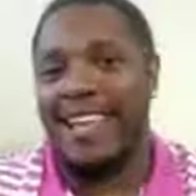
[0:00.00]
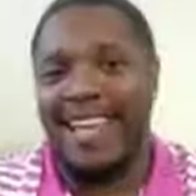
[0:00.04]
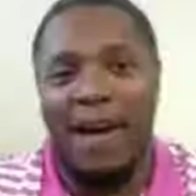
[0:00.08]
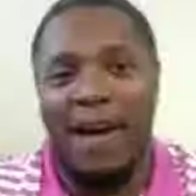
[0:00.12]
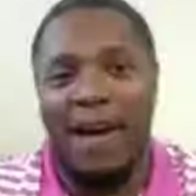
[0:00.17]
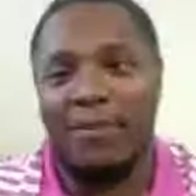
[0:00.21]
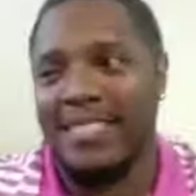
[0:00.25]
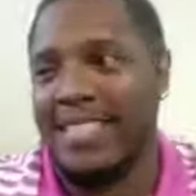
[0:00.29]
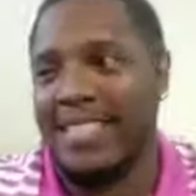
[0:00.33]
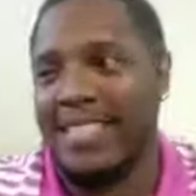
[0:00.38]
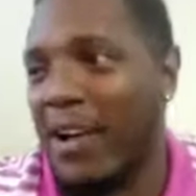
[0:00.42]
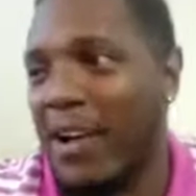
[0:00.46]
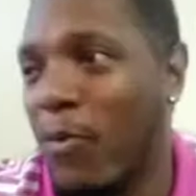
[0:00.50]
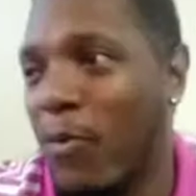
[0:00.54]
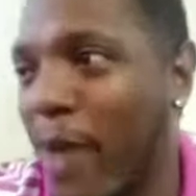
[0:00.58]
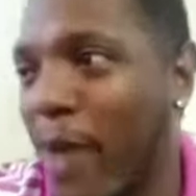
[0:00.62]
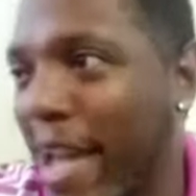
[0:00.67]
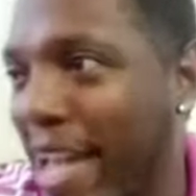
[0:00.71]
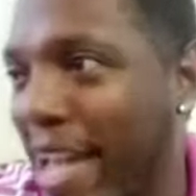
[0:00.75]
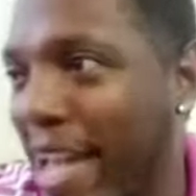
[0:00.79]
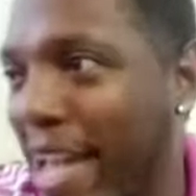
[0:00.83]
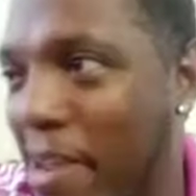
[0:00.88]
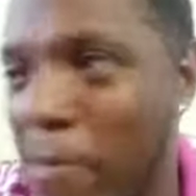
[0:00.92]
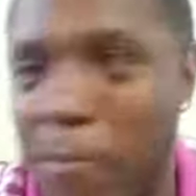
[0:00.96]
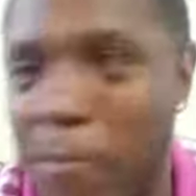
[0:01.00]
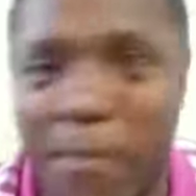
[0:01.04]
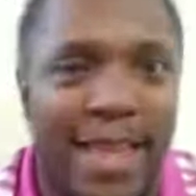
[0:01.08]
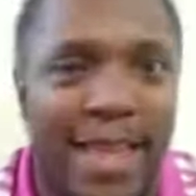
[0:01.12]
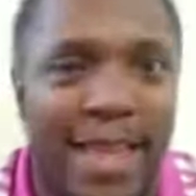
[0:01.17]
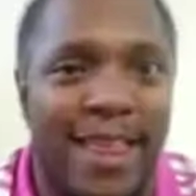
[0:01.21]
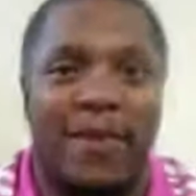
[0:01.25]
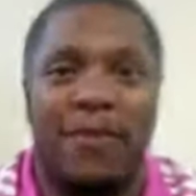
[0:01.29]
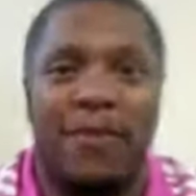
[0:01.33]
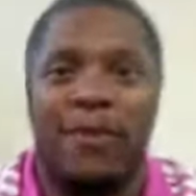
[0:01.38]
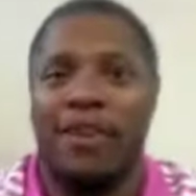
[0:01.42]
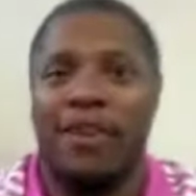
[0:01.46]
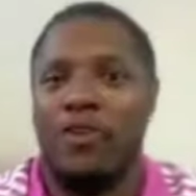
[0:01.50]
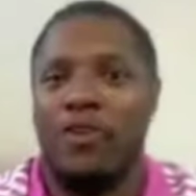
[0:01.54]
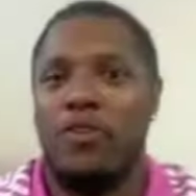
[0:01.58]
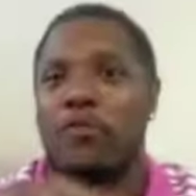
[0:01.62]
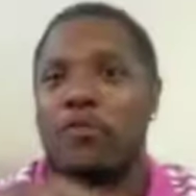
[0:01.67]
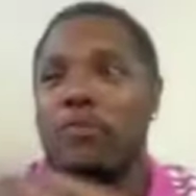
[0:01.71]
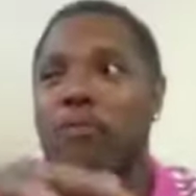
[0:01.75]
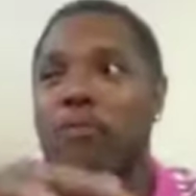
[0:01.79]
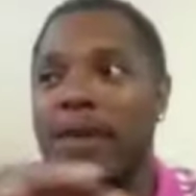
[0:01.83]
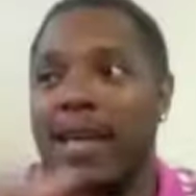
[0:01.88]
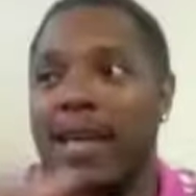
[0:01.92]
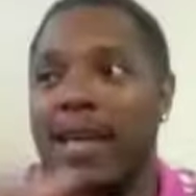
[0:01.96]
I was like, wait a minute. What do you
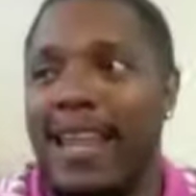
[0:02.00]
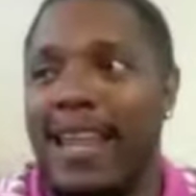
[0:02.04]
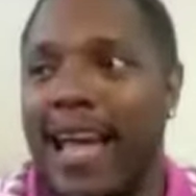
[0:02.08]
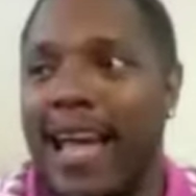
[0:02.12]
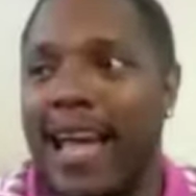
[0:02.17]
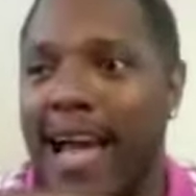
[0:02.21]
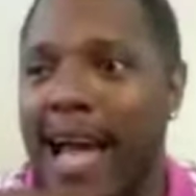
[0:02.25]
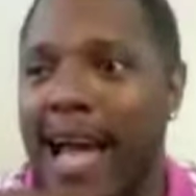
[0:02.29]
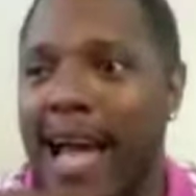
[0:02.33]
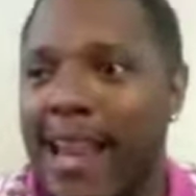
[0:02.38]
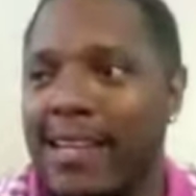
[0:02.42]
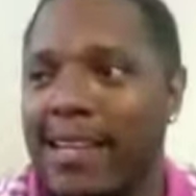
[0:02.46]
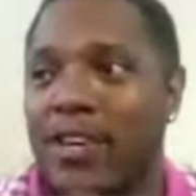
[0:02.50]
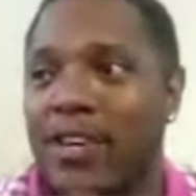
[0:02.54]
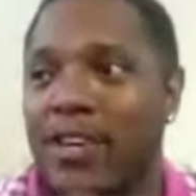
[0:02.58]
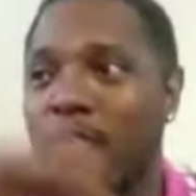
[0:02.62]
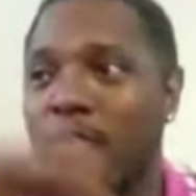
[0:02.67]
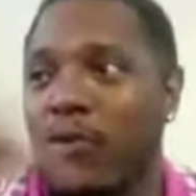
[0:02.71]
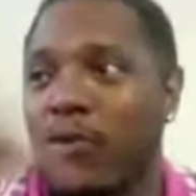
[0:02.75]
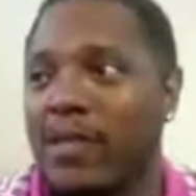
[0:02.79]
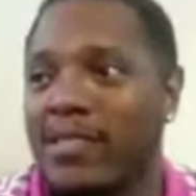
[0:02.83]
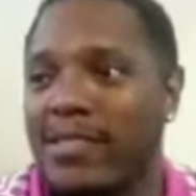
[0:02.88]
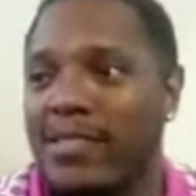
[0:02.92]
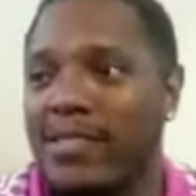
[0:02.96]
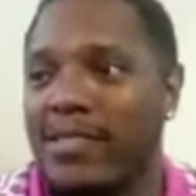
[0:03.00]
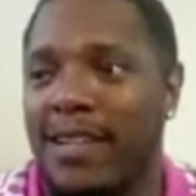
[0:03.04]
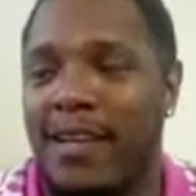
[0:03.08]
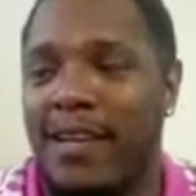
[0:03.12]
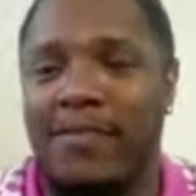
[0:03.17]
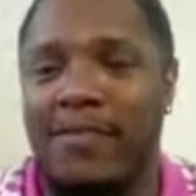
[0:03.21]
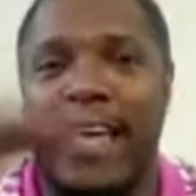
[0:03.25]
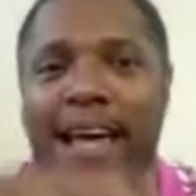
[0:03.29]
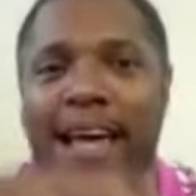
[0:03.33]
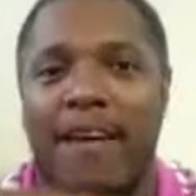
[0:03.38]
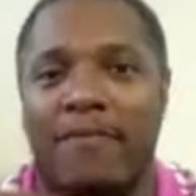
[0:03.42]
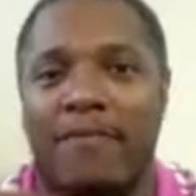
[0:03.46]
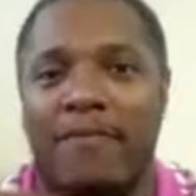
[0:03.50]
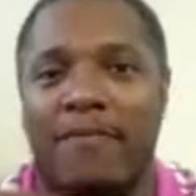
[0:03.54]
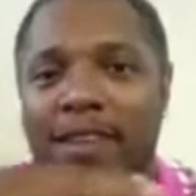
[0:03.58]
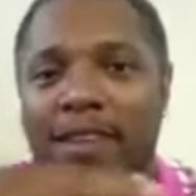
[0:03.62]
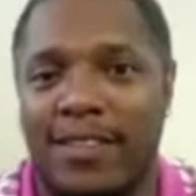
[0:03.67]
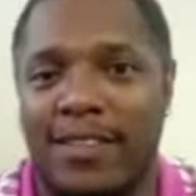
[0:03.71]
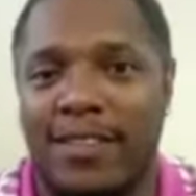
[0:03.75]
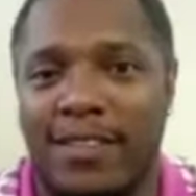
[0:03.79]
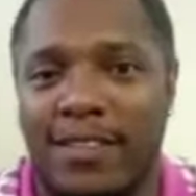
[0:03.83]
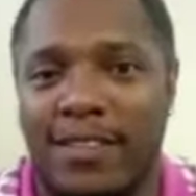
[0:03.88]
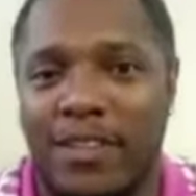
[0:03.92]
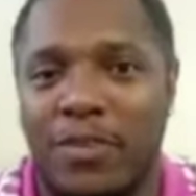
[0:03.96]
mean I got to deal with stuff that have
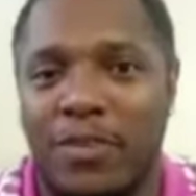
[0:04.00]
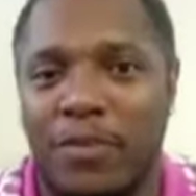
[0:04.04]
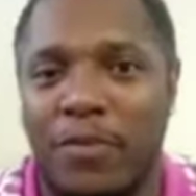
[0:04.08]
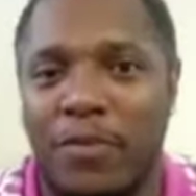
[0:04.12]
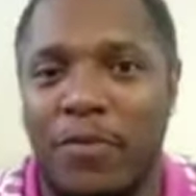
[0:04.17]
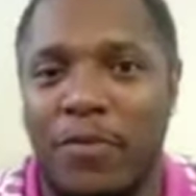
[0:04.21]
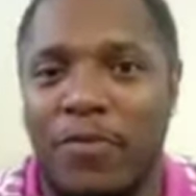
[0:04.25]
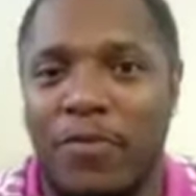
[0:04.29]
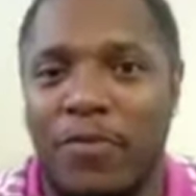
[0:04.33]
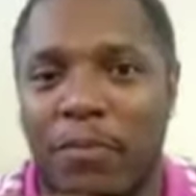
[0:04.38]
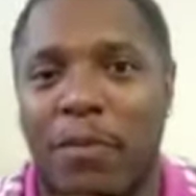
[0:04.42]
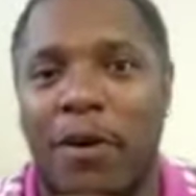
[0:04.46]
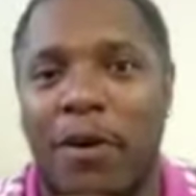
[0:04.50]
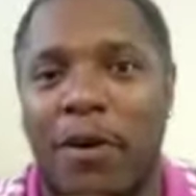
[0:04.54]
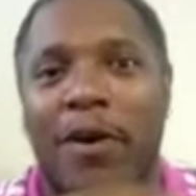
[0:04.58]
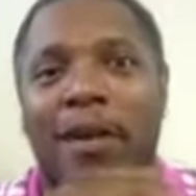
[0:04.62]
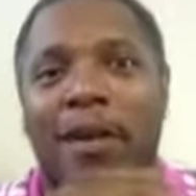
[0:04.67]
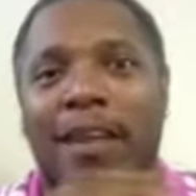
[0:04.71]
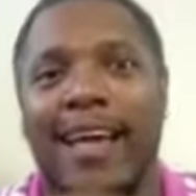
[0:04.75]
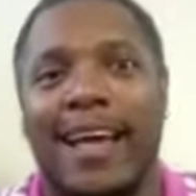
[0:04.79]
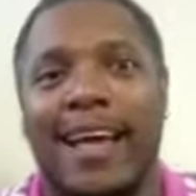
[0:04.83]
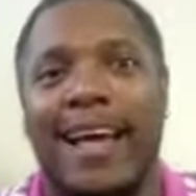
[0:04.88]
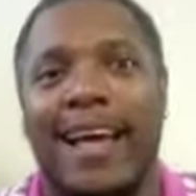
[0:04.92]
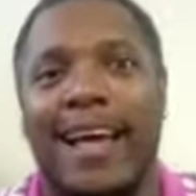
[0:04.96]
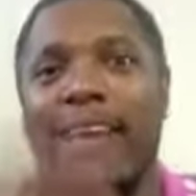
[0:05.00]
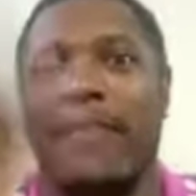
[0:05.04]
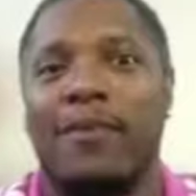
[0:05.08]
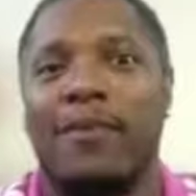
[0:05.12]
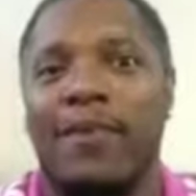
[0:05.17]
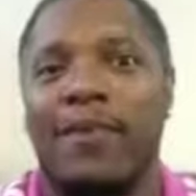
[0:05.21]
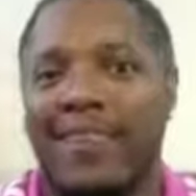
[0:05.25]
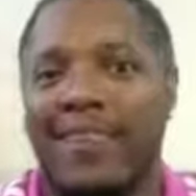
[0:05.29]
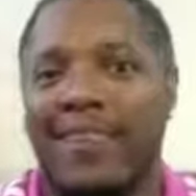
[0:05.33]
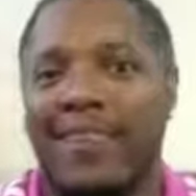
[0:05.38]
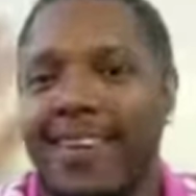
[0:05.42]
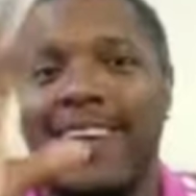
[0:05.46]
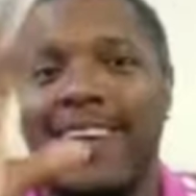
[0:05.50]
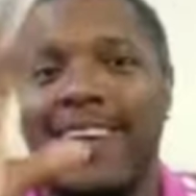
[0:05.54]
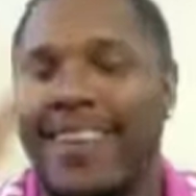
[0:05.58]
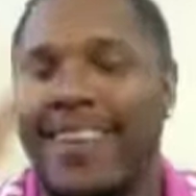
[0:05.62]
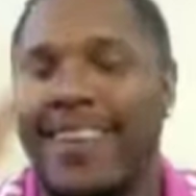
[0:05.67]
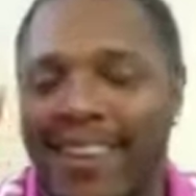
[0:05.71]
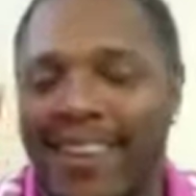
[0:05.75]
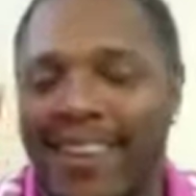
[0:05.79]
nothing to do with football? Hey,